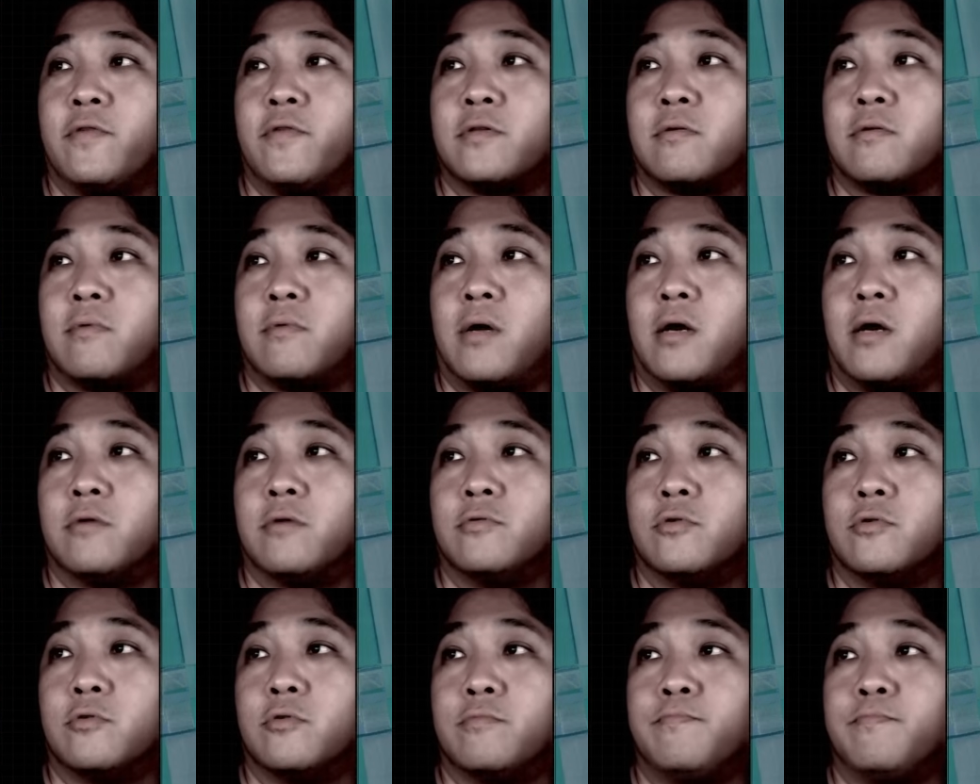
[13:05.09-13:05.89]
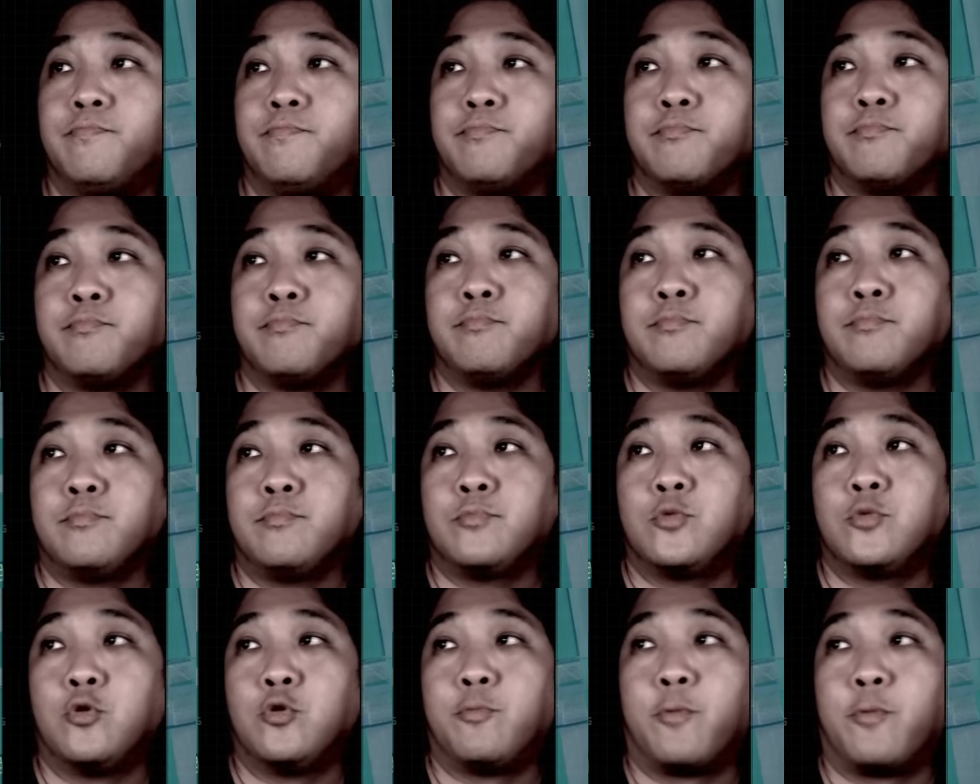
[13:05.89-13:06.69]
it's around
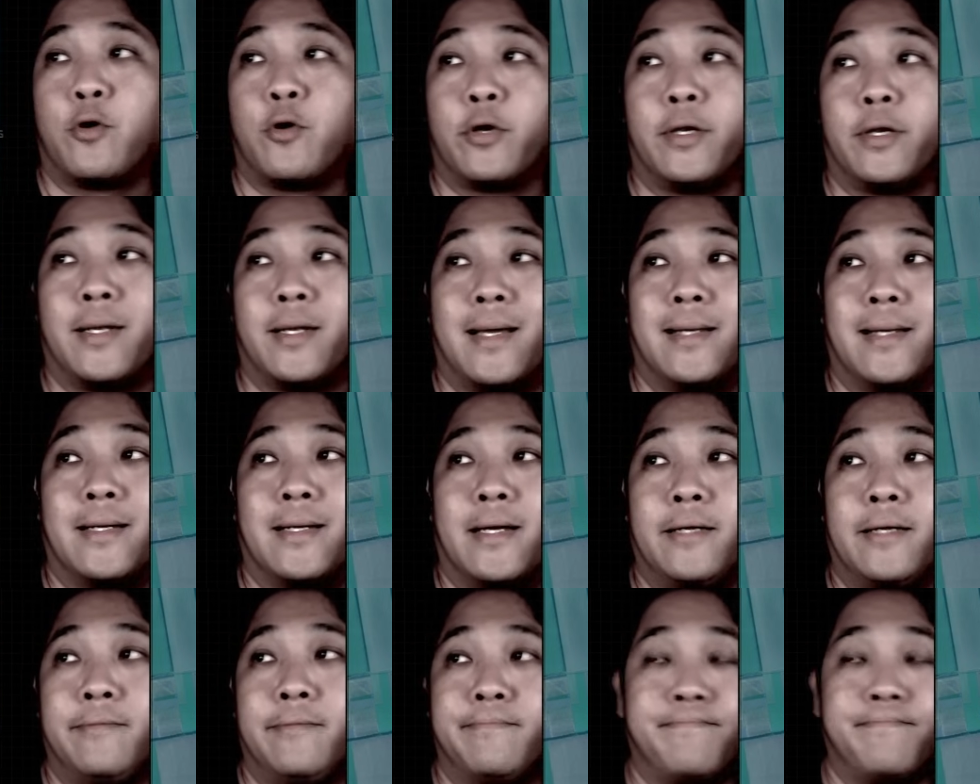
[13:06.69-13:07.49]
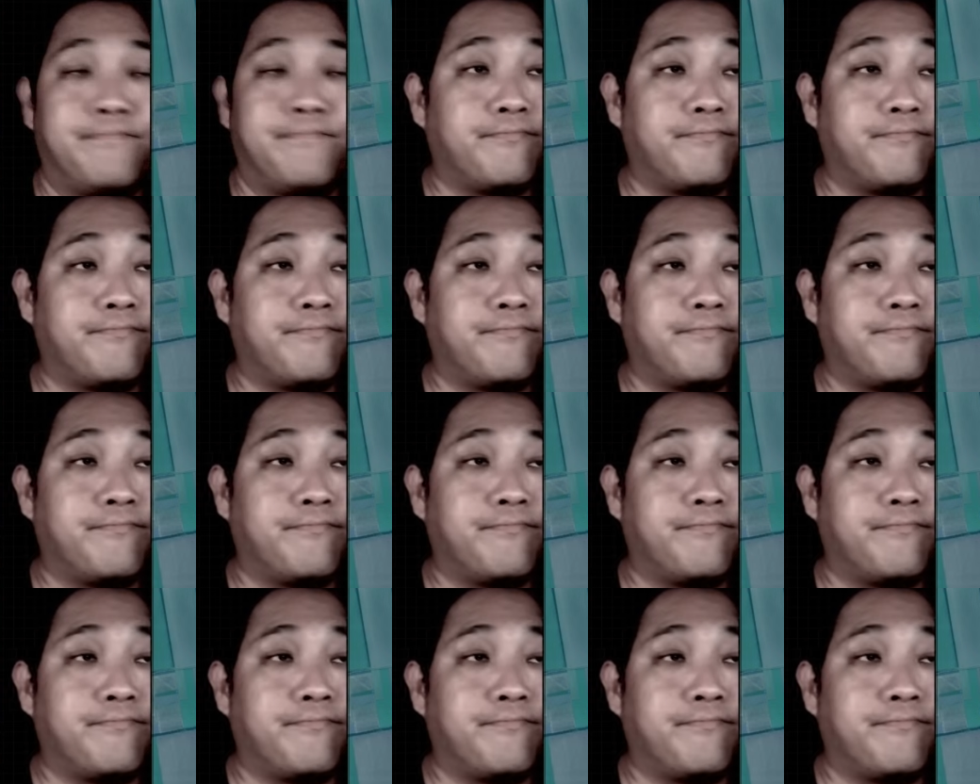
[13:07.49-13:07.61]
2.99